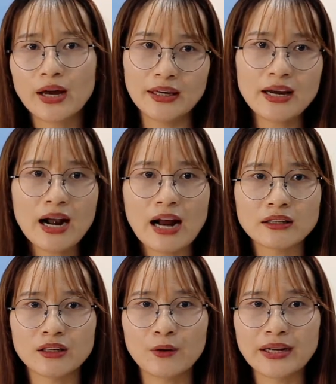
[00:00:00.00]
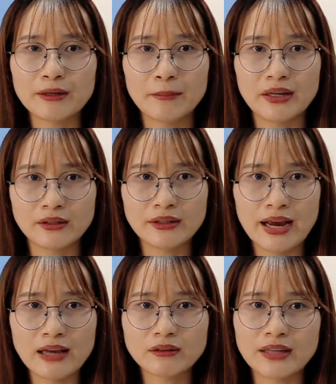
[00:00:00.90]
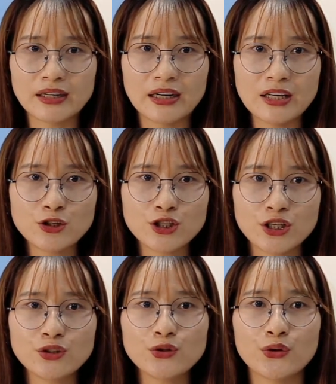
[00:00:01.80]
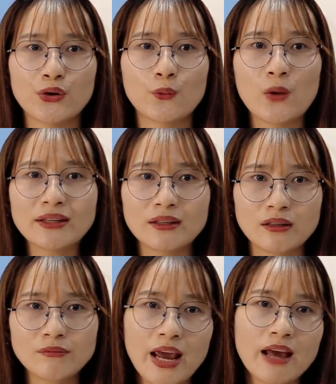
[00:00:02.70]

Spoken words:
here are the recommended decoration your wedding.